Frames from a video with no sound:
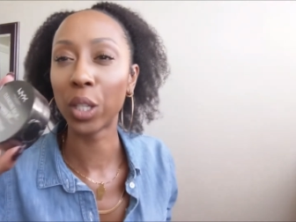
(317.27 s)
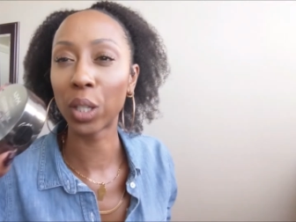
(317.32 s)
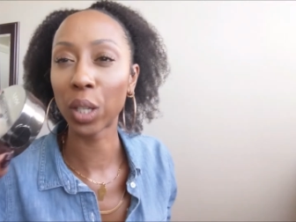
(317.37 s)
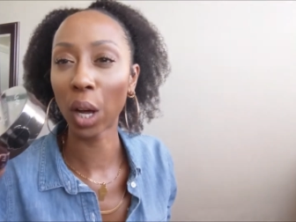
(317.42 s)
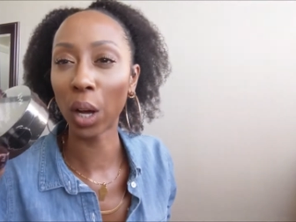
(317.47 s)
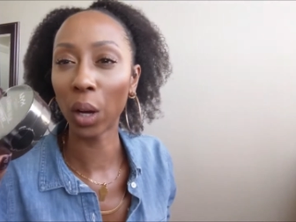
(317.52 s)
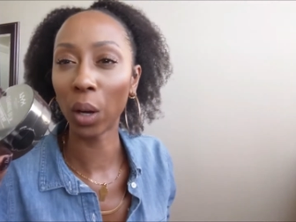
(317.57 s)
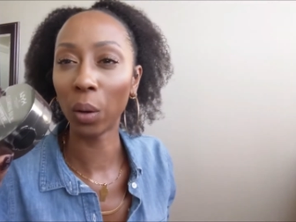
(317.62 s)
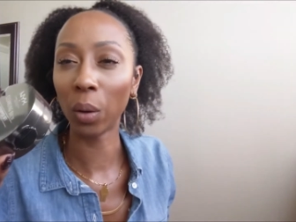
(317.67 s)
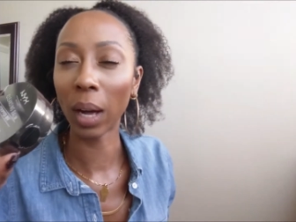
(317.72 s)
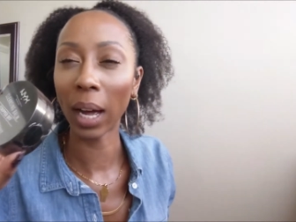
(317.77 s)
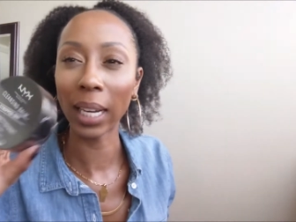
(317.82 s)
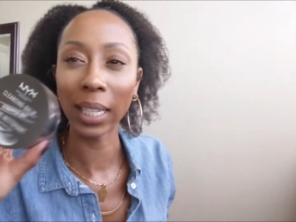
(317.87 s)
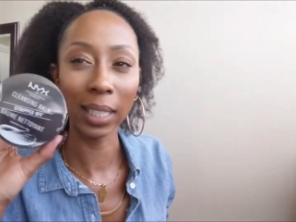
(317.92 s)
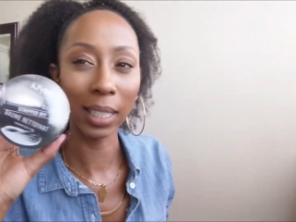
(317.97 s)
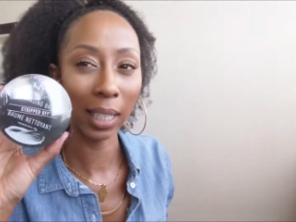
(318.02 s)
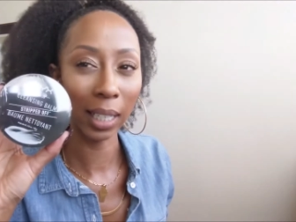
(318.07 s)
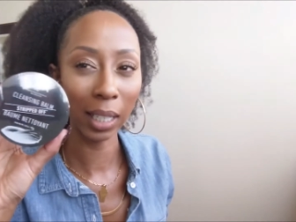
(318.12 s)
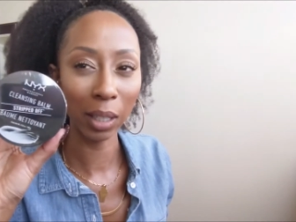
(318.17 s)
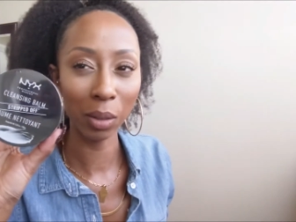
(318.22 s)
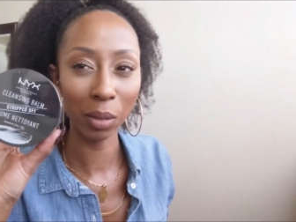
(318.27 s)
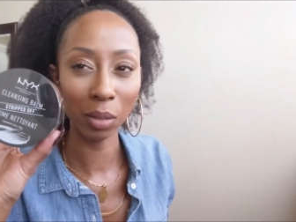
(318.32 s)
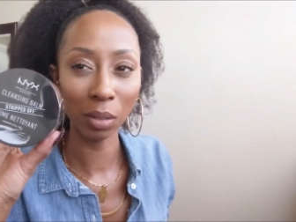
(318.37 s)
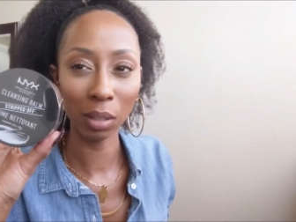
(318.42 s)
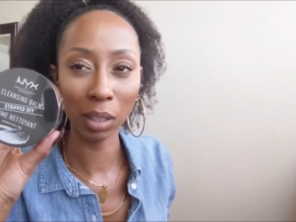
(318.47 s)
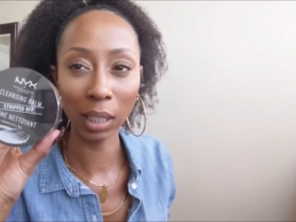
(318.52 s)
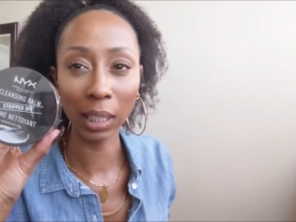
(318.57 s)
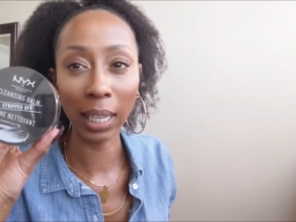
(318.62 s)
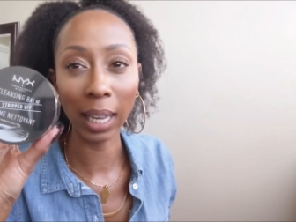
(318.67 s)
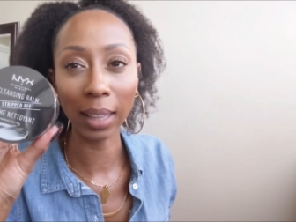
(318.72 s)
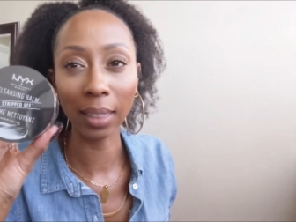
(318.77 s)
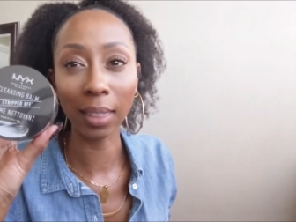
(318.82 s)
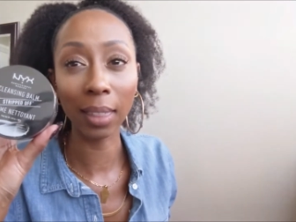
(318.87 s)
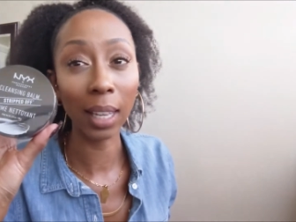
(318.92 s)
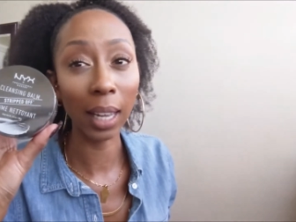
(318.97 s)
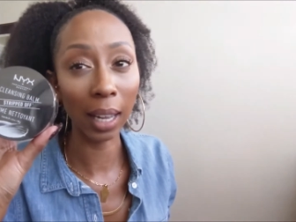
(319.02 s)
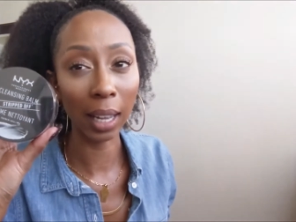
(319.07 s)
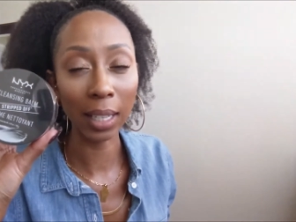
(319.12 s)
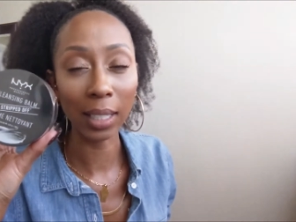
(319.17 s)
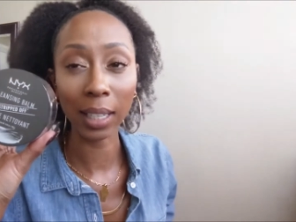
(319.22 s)
So I did
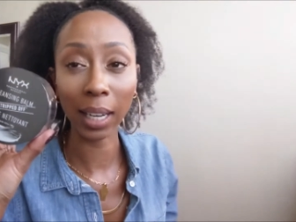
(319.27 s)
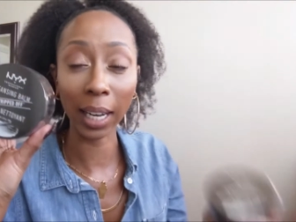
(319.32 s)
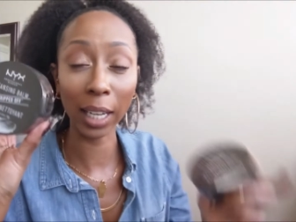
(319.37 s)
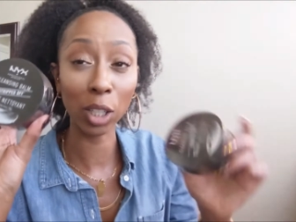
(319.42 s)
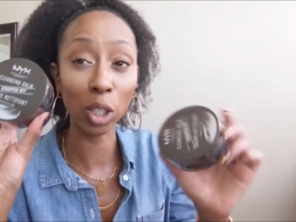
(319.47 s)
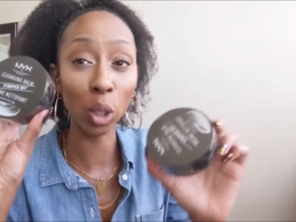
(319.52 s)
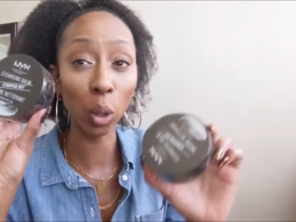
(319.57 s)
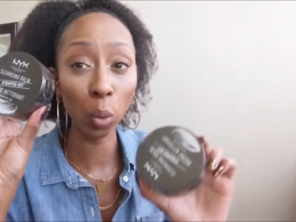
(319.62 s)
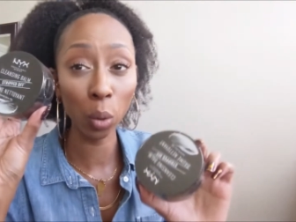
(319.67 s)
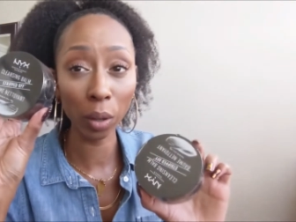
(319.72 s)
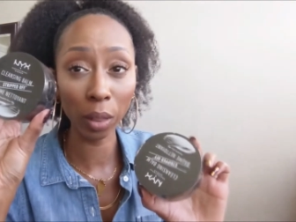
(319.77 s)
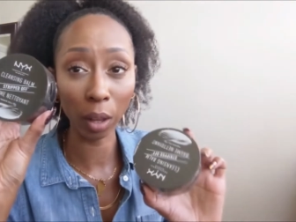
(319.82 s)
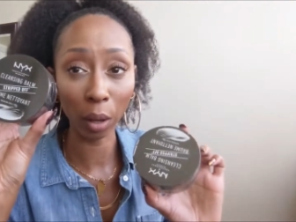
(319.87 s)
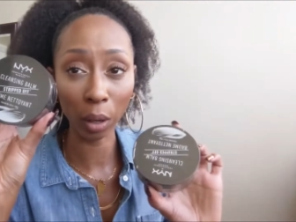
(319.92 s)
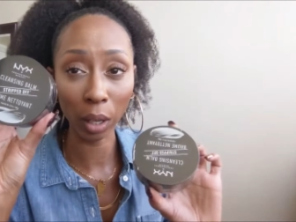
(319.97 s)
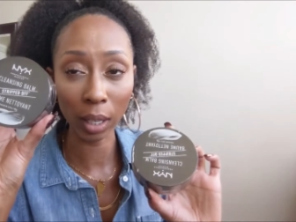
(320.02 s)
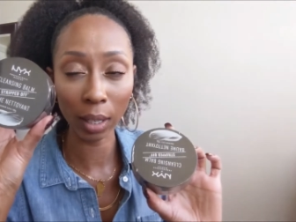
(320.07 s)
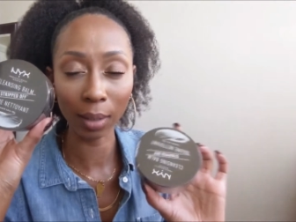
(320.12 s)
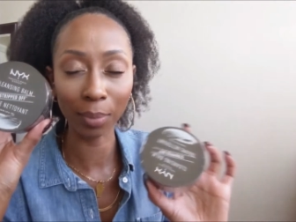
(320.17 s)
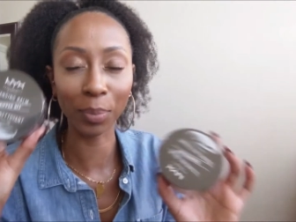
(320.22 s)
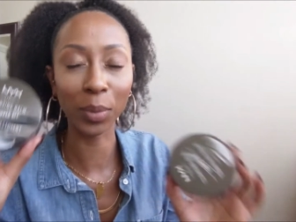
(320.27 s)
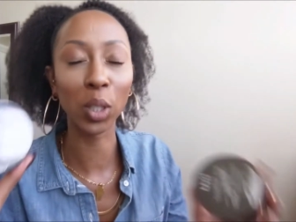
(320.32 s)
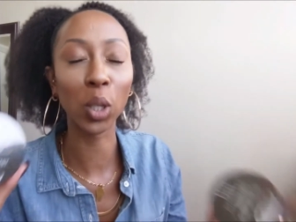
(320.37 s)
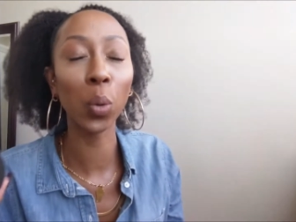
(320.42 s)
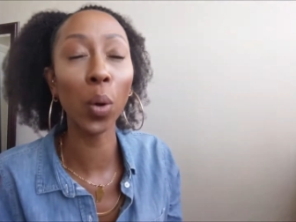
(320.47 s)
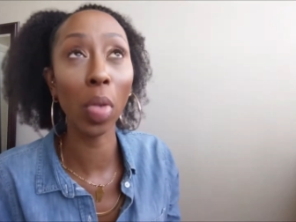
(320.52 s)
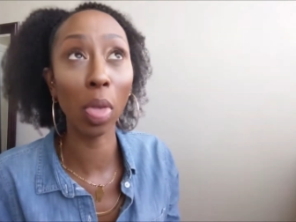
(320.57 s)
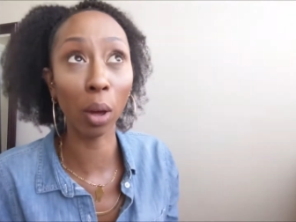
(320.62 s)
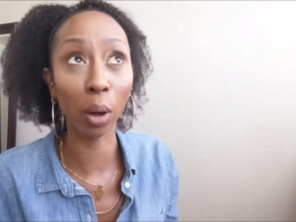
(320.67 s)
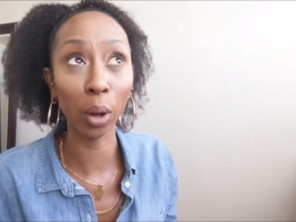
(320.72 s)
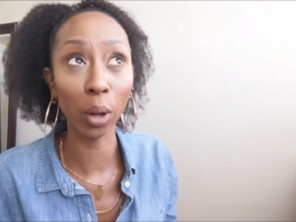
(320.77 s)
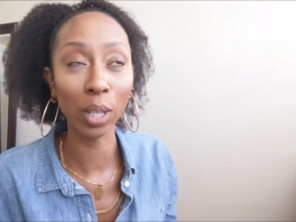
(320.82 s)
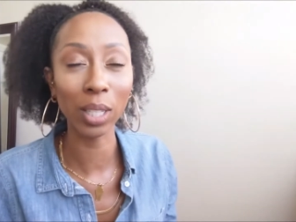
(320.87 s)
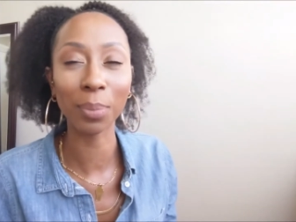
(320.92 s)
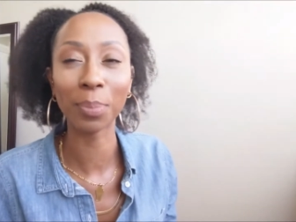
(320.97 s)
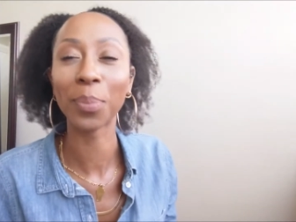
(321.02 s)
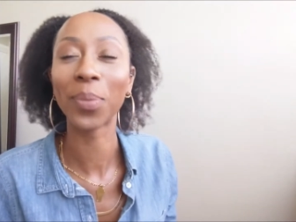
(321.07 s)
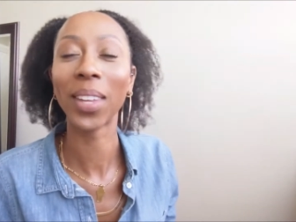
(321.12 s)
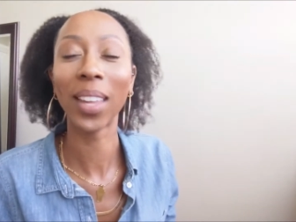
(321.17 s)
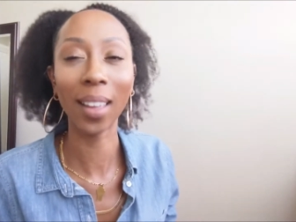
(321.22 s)
get this. I get two of the two of
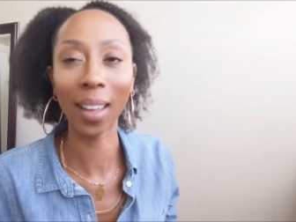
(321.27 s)
those.